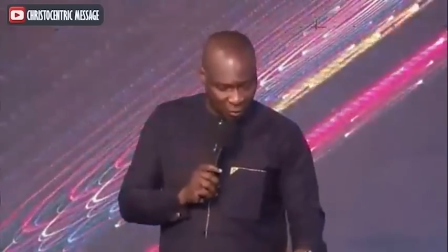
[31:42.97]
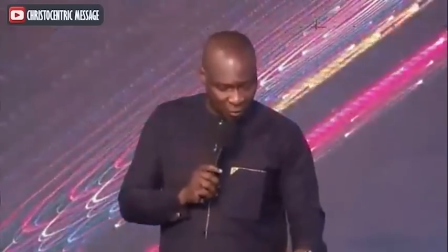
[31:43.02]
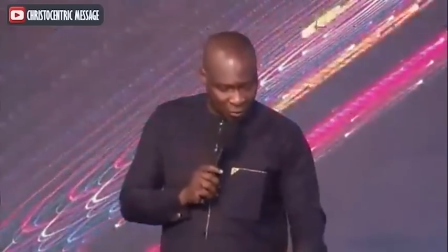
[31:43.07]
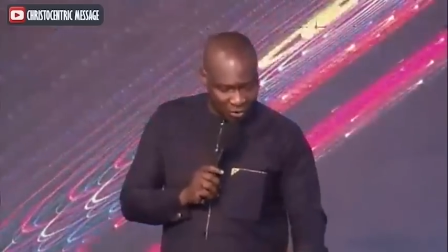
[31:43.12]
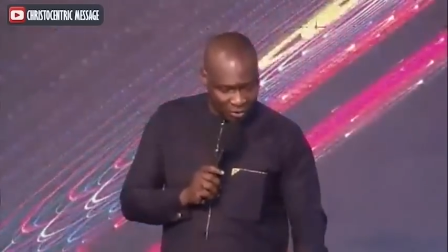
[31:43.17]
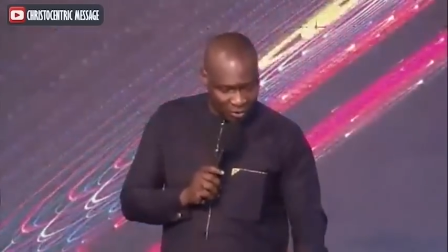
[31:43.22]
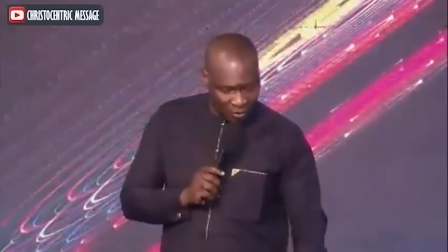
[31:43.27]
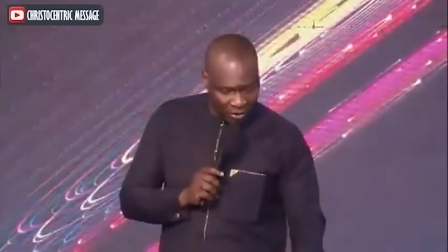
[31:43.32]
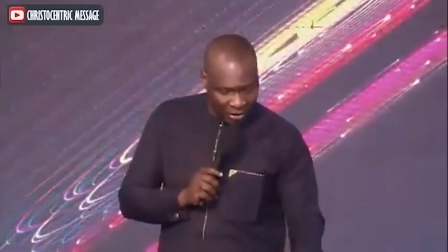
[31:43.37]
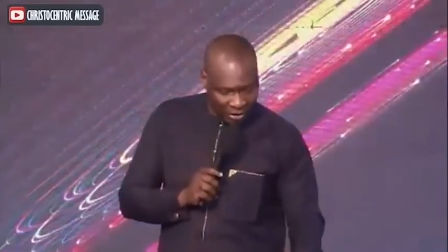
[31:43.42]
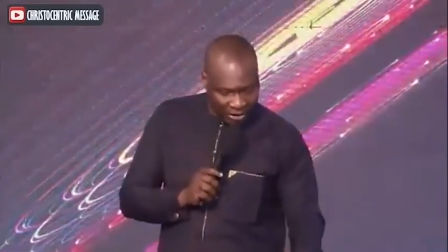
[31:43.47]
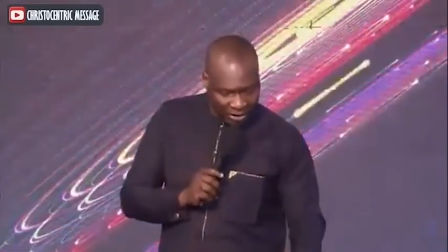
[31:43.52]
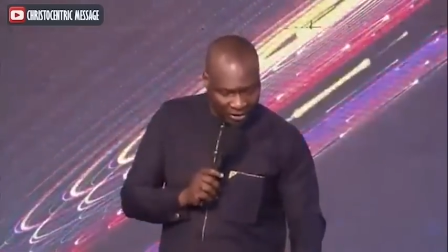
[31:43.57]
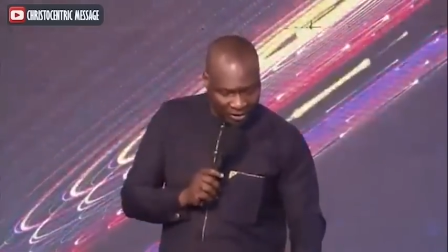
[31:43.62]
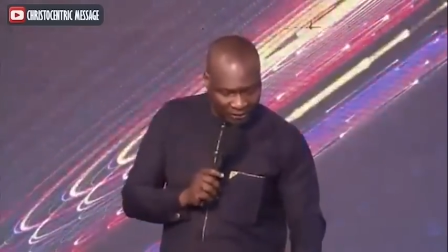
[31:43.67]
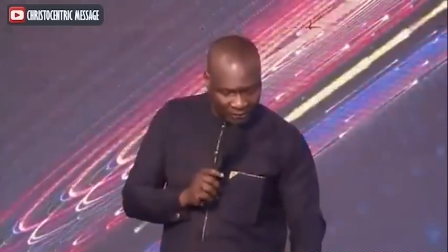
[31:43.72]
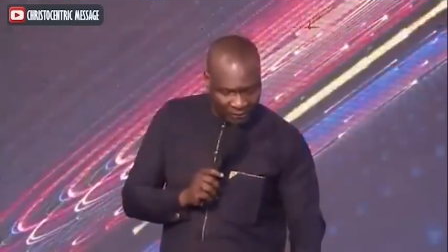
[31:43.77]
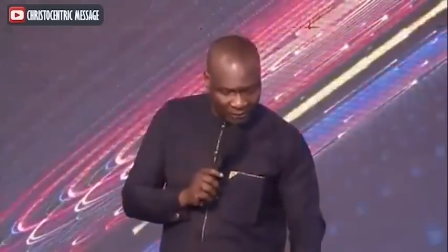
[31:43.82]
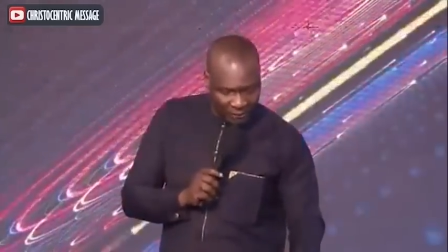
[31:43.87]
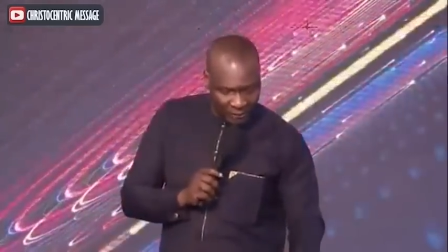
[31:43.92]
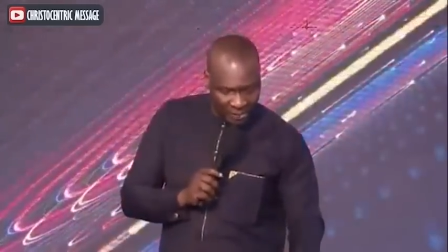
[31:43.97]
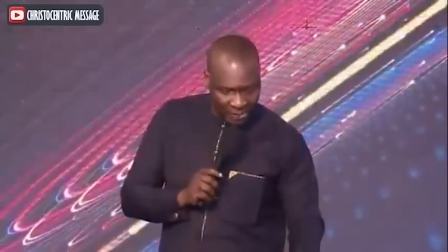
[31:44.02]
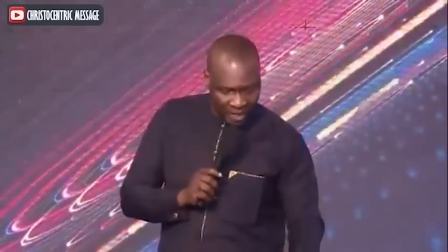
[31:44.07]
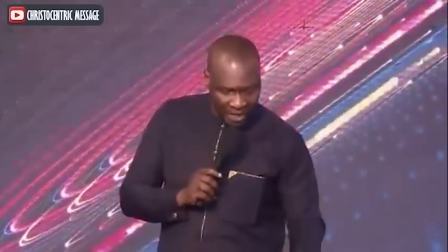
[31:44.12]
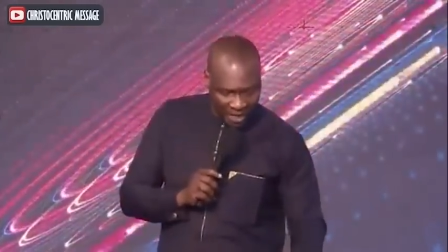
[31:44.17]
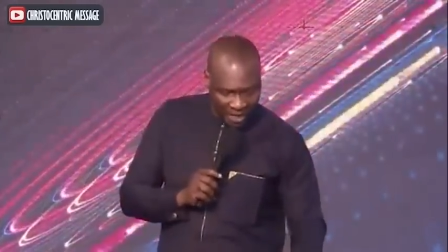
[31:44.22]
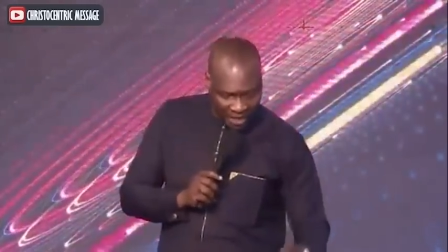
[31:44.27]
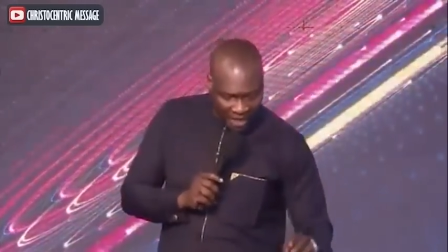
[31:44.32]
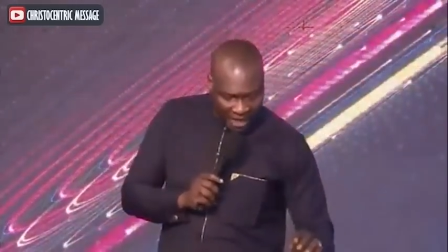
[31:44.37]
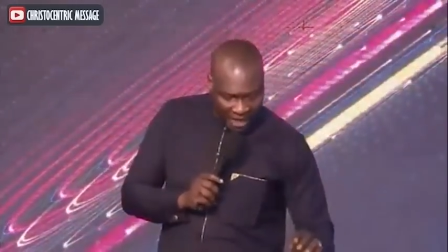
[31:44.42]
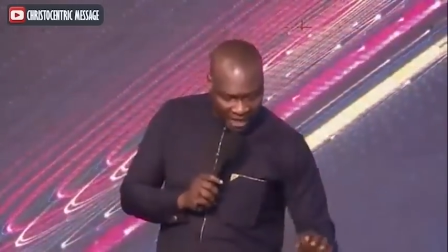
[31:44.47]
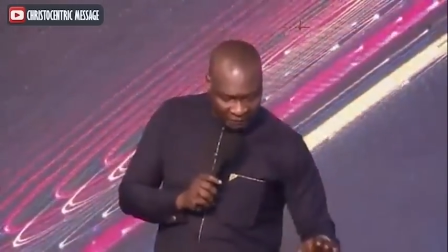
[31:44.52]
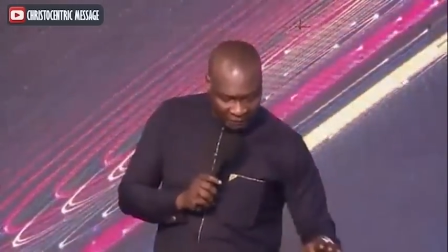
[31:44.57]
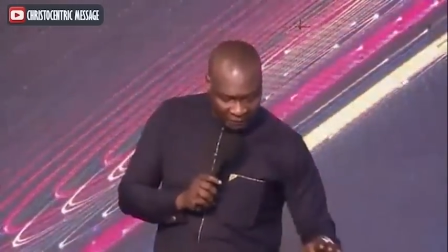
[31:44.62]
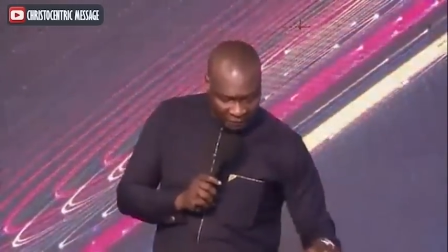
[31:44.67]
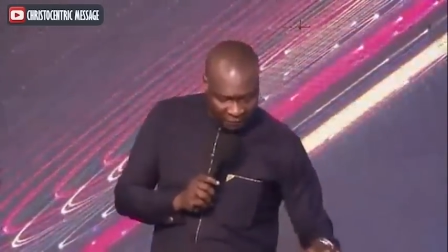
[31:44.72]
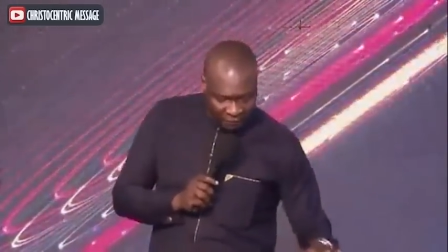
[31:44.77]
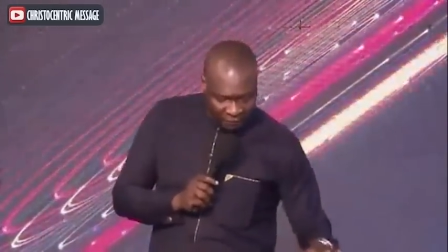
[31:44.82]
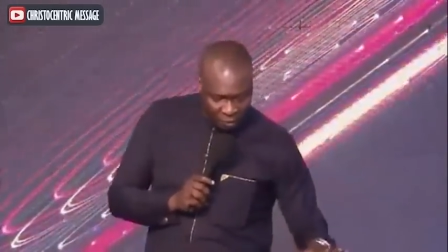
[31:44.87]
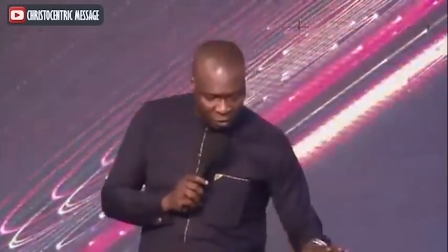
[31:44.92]
when you live a
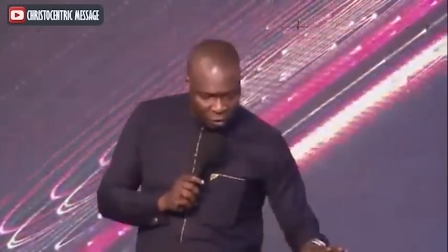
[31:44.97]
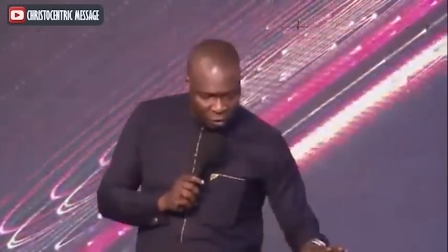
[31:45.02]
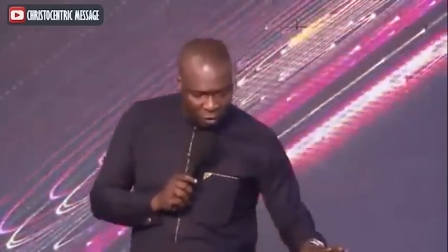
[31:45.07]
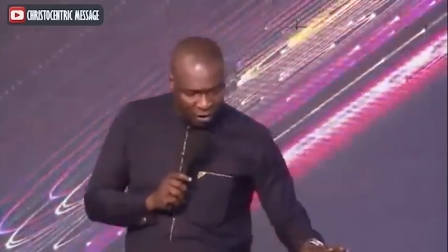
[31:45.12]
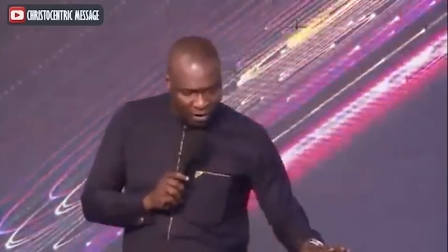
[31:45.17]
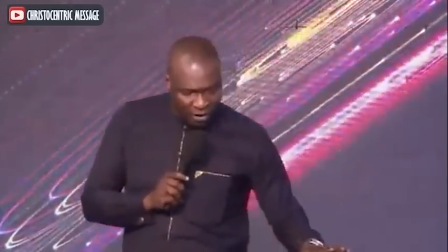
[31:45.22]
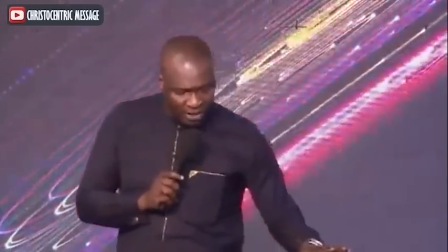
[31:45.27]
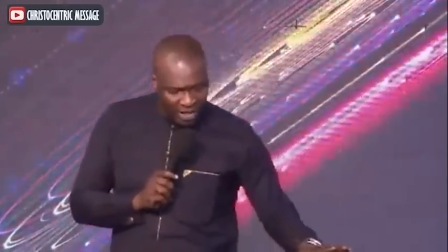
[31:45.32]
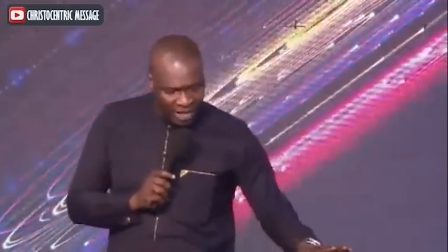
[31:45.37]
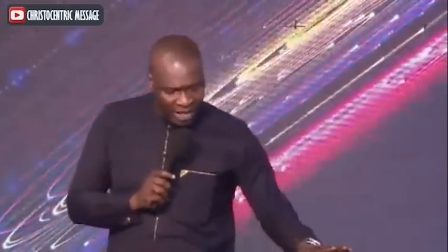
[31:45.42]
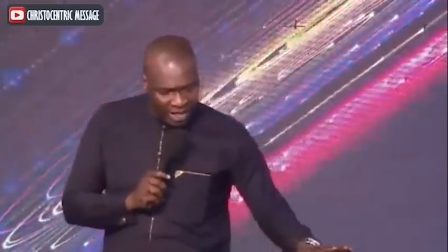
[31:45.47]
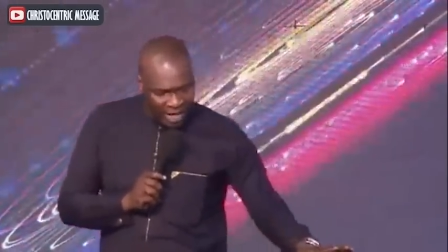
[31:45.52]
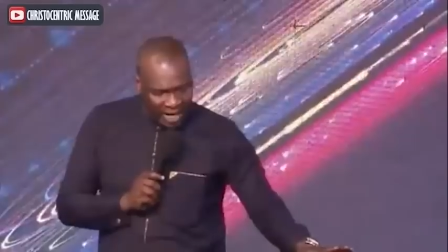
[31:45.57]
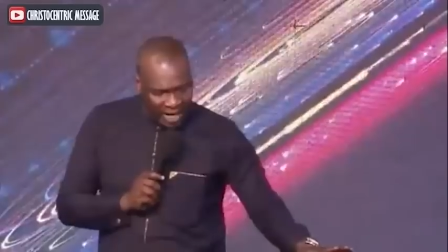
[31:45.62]
life of joy a